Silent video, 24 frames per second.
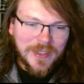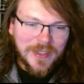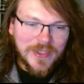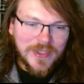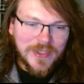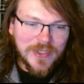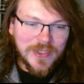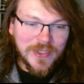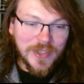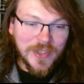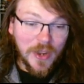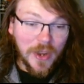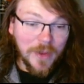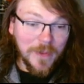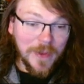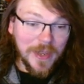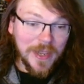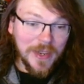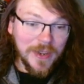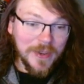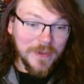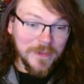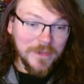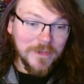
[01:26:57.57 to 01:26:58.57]
so I
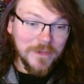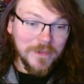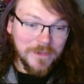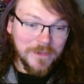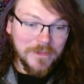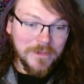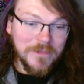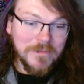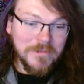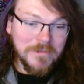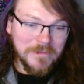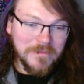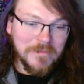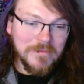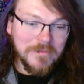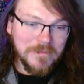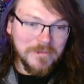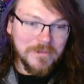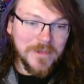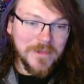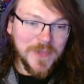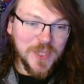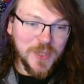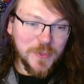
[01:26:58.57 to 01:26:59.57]
mean,
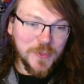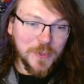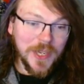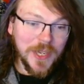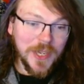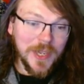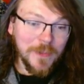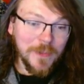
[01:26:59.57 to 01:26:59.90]
it's pretty